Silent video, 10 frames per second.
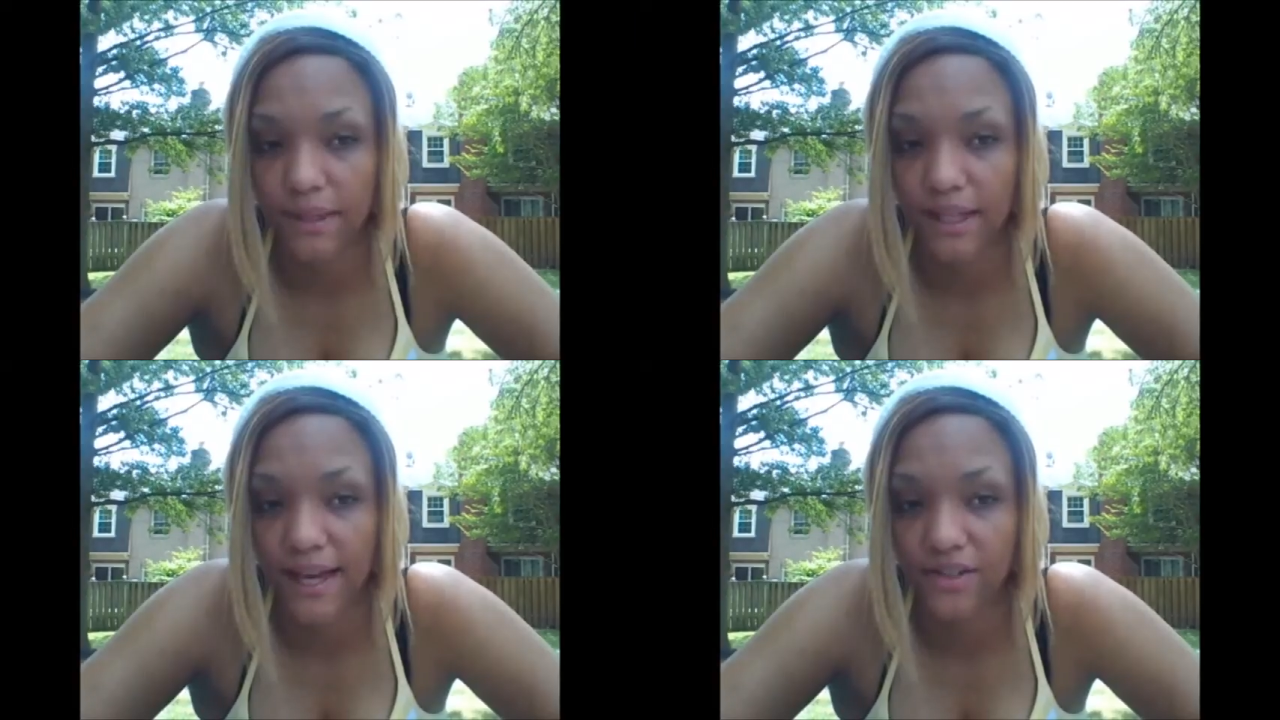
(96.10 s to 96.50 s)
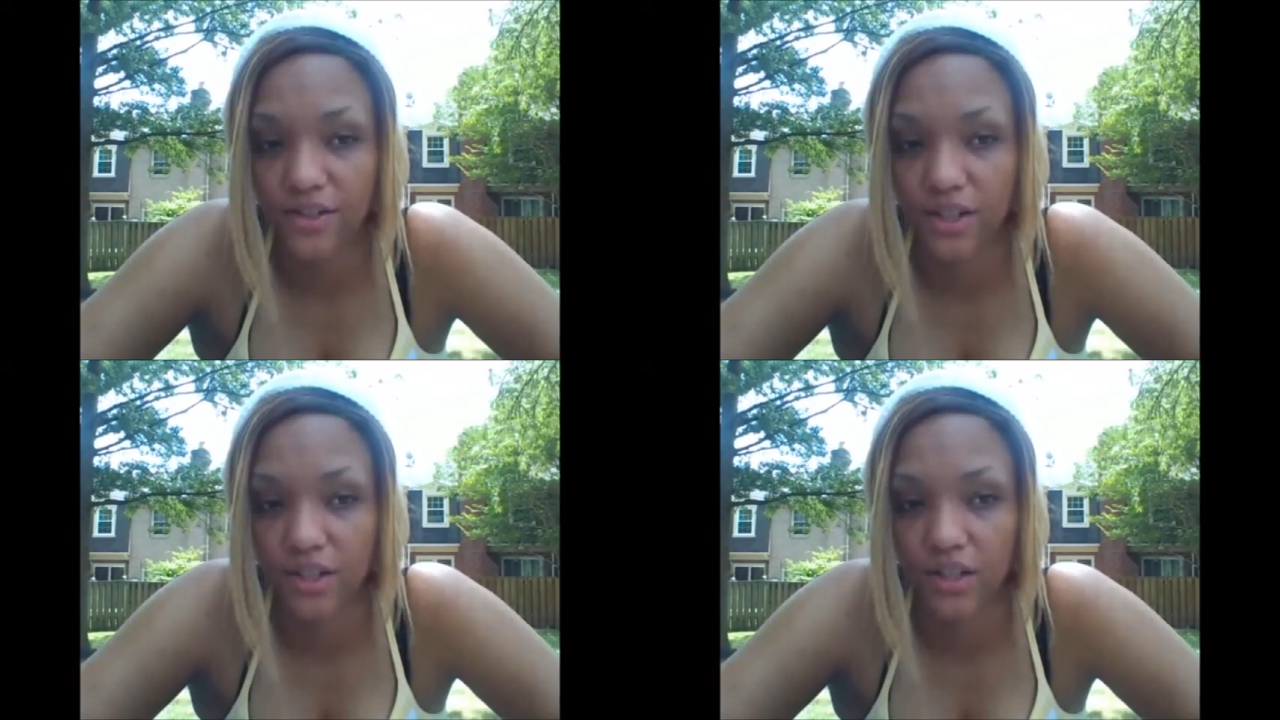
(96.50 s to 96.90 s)
But
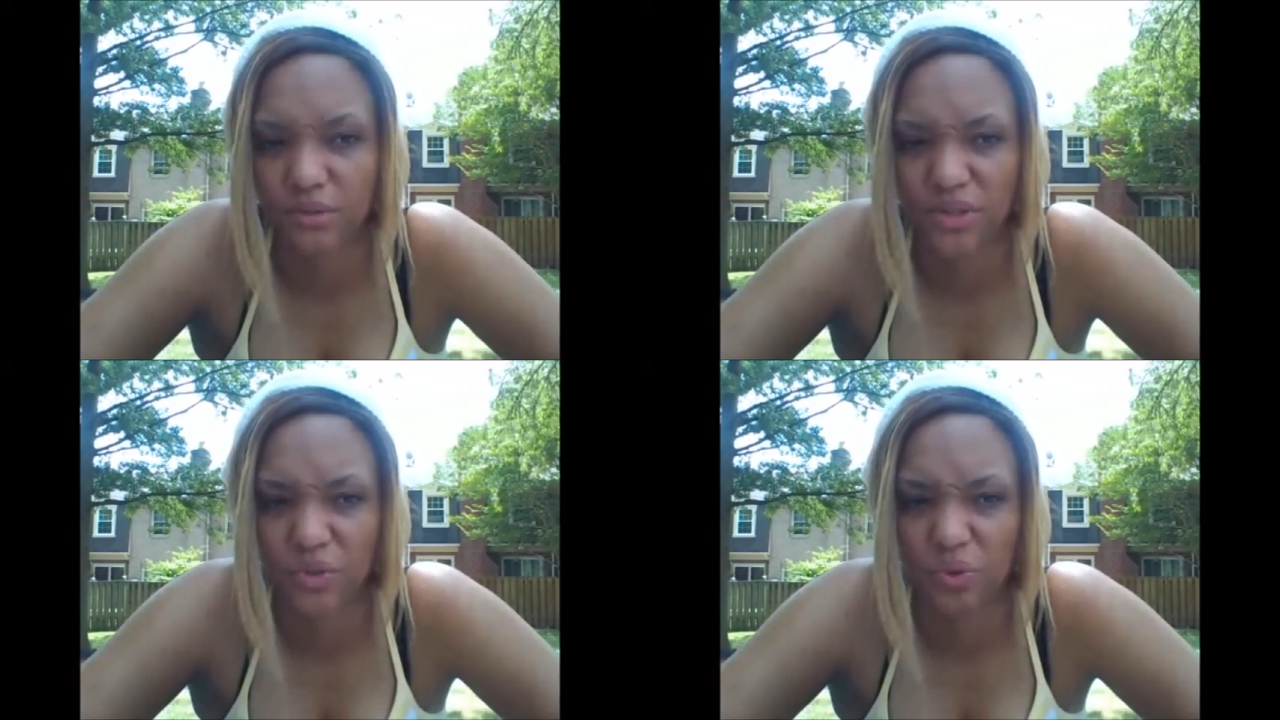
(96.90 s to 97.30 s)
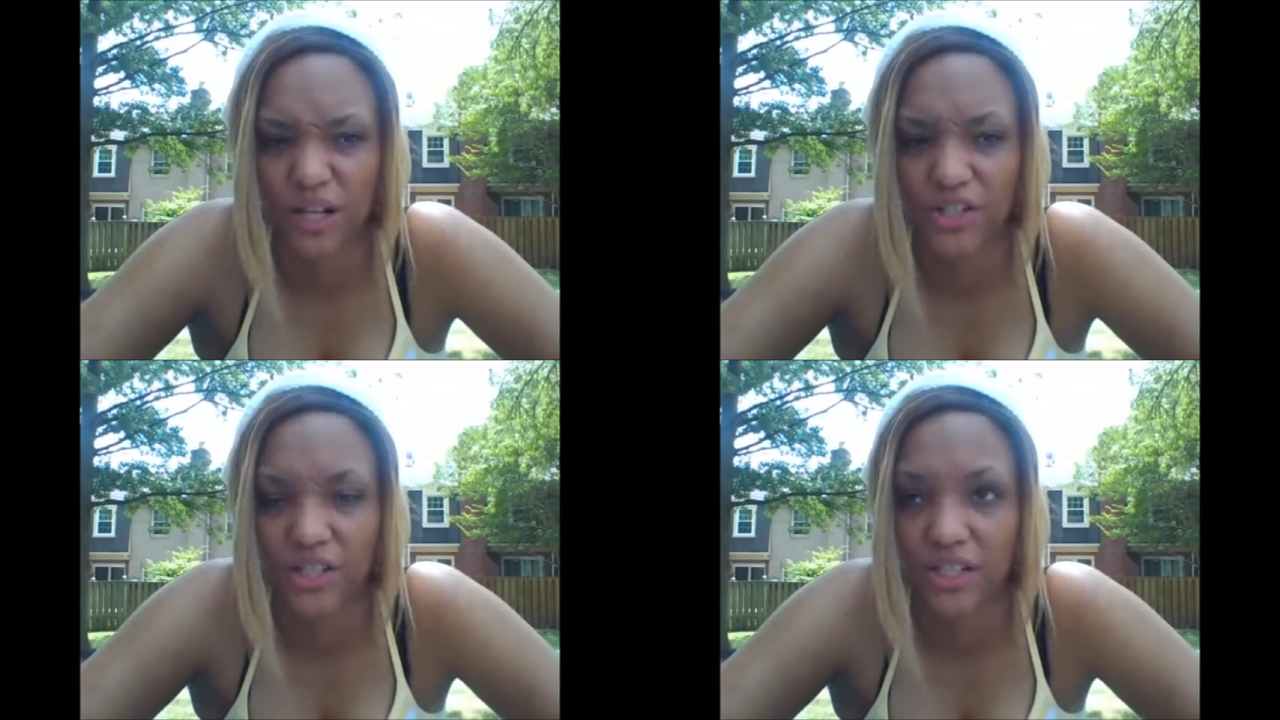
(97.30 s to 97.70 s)
last year I was just
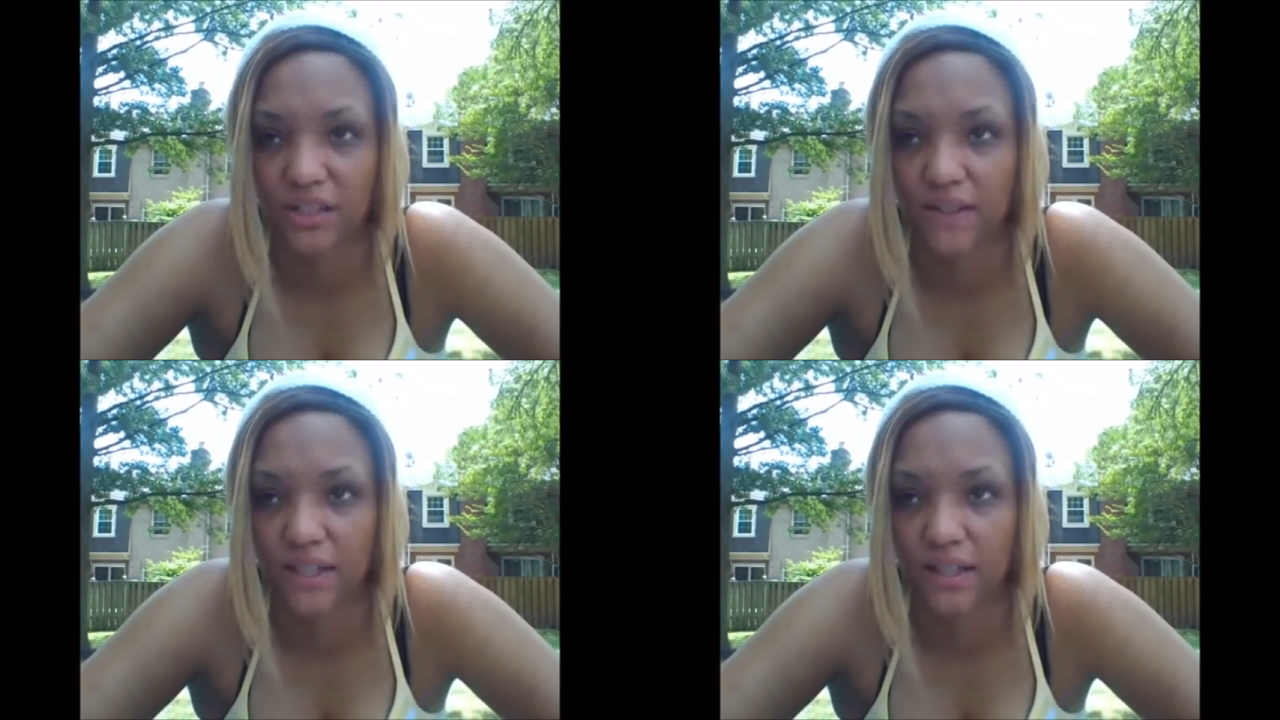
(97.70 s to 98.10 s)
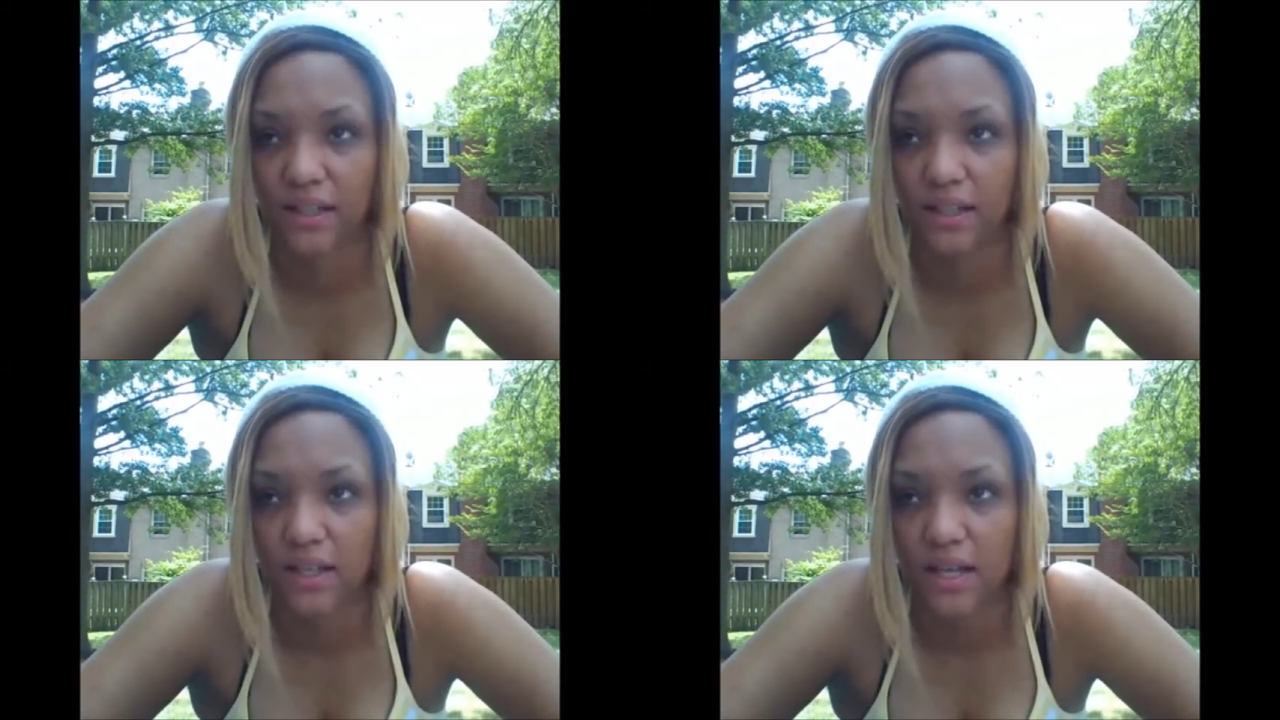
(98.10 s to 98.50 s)
watching TV,